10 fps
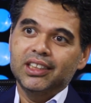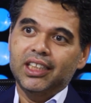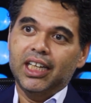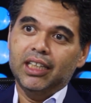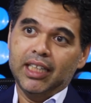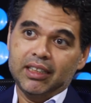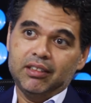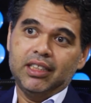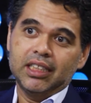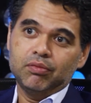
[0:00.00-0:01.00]
And
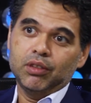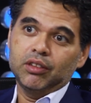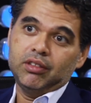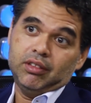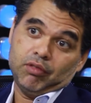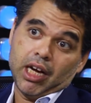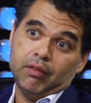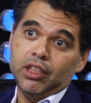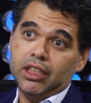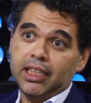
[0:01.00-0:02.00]
that's what I'm
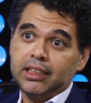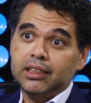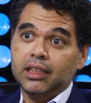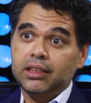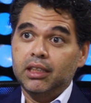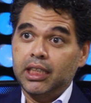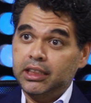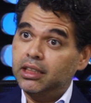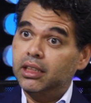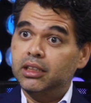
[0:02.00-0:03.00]
really
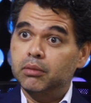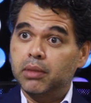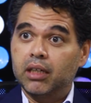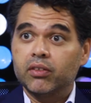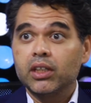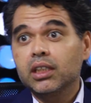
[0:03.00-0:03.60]
excited about.